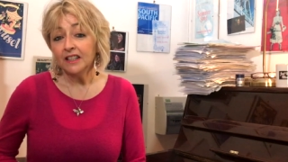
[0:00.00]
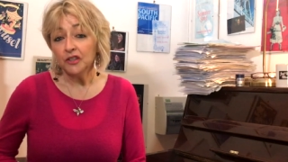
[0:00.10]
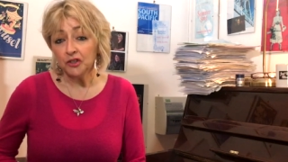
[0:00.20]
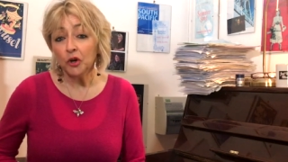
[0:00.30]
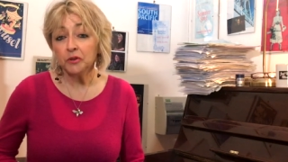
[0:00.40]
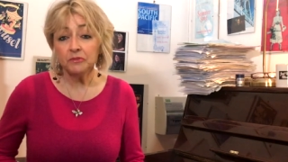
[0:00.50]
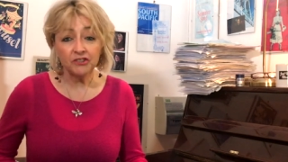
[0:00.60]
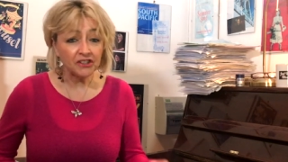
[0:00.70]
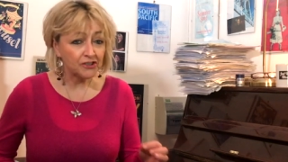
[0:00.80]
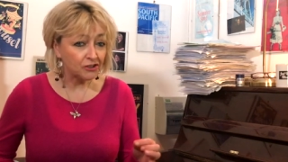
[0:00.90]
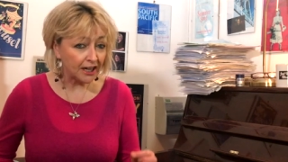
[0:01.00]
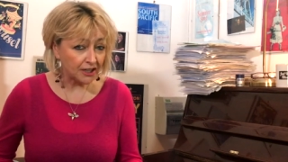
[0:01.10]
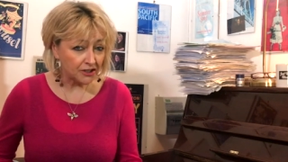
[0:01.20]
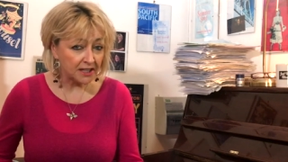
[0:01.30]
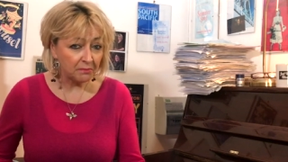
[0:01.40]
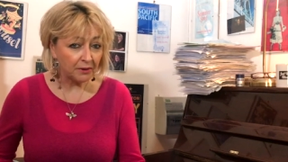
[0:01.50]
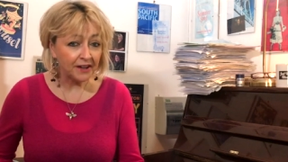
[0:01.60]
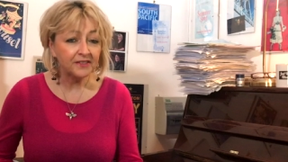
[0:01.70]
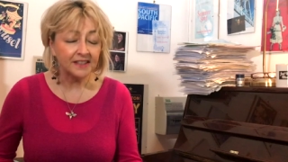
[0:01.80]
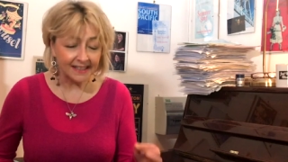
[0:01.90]
who told him just take a deep
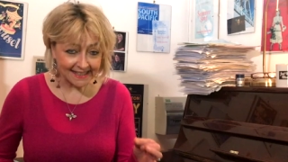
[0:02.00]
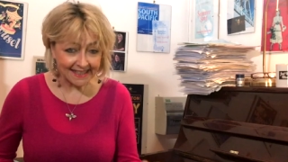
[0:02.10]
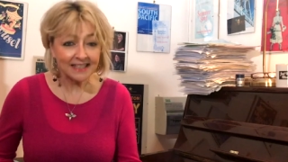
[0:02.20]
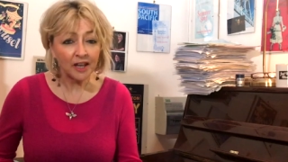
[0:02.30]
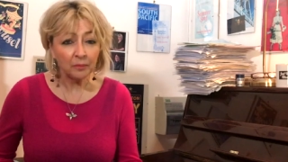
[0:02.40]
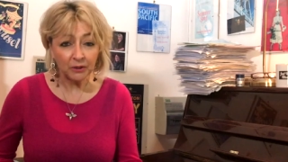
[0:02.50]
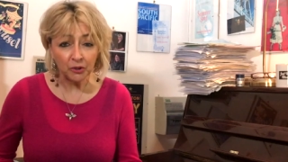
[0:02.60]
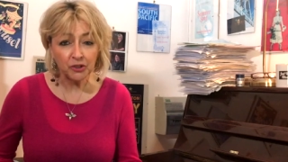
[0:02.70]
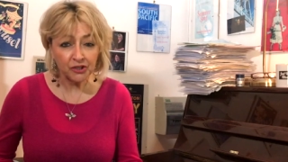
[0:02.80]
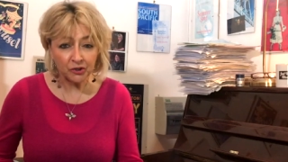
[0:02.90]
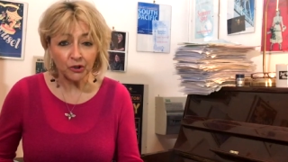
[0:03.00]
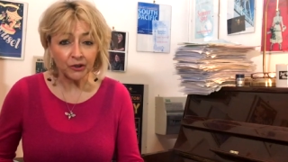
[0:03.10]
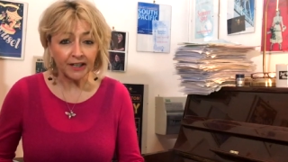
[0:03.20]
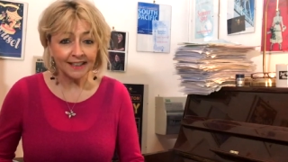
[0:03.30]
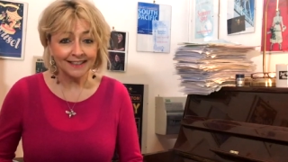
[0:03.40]
breath and set up your story.